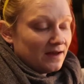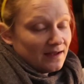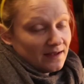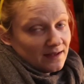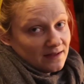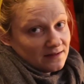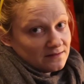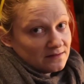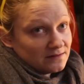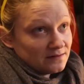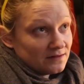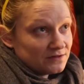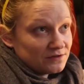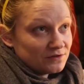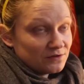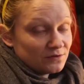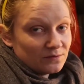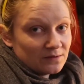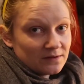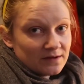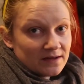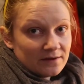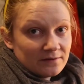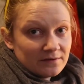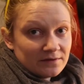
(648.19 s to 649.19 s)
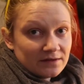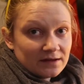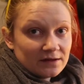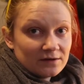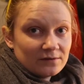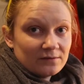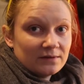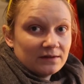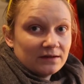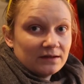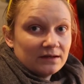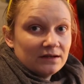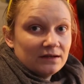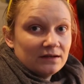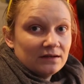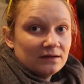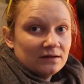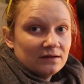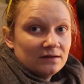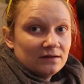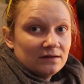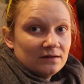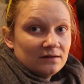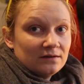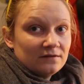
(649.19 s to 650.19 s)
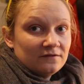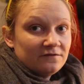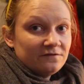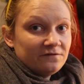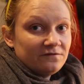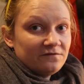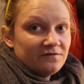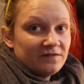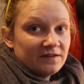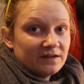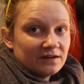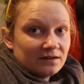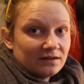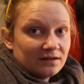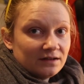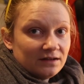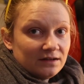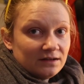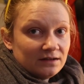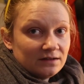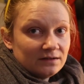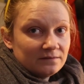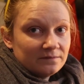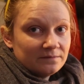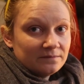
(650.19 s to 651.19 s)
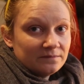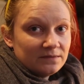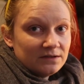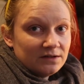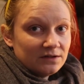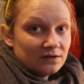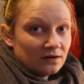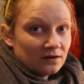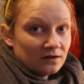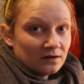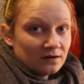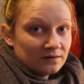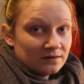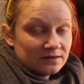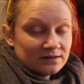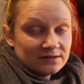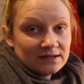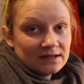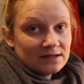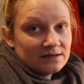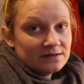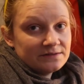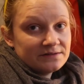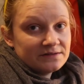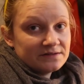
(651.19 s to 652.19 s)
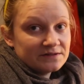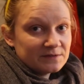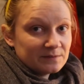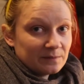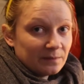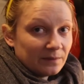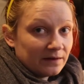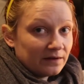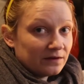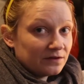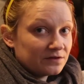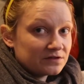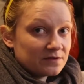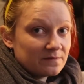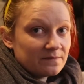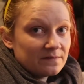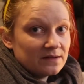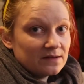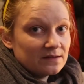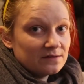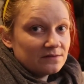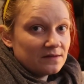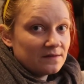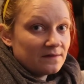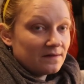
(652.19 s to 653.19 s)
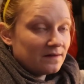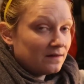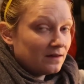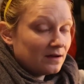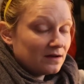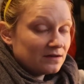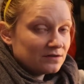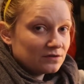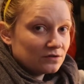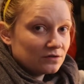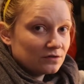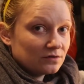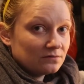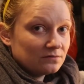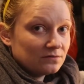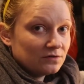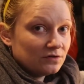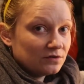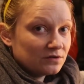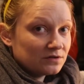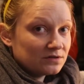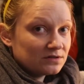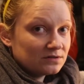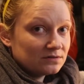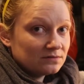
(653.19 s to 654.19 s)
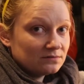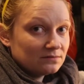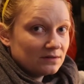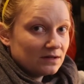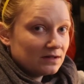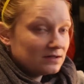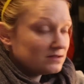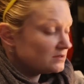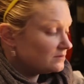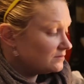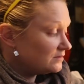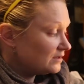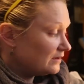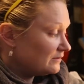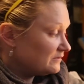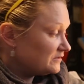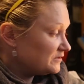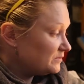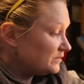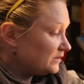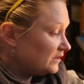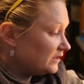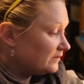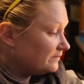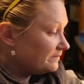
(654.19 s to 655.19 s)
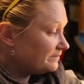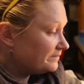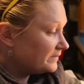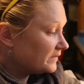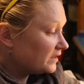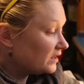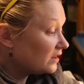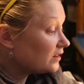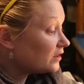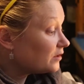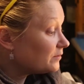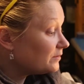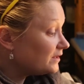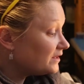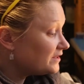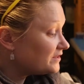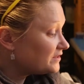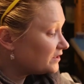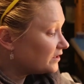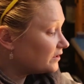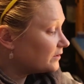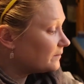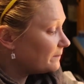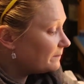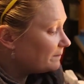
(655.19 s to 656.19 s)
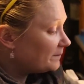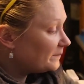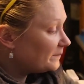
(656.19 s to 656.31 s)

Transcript: I guess unless you're working with like a really fiddly yarn that tends to split or something, then the nicer hooks can sometimes be a little bit easier.